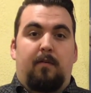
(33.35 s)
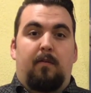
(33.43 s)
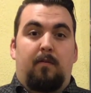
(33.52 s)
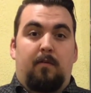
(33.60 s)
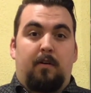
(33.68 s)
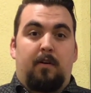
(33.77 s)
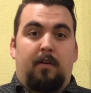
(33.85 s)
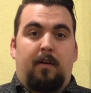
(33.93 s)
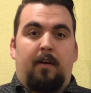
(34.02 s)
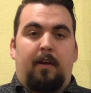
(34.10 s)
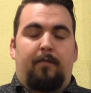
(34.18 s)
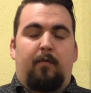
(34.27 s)
or
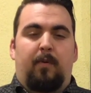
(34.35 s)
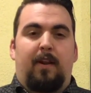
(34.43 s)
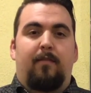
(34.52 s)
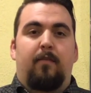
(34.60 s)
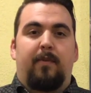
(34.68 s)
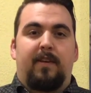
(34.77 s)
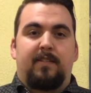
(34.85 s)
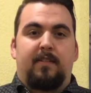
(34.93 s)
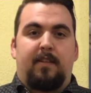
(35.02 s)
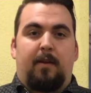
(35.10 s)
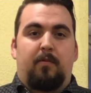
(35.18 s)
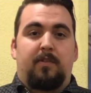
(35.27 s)
if for whatever reason
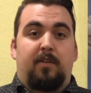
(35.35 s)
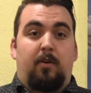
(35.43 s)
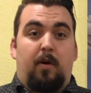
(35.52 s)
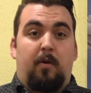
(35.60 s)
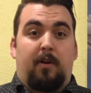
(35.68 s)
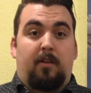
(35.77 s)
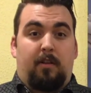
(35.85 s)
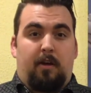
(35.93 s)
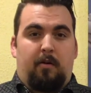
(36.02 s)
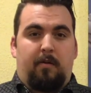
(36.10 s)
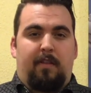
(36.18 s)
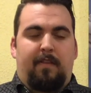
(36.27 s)
they were to go out alone,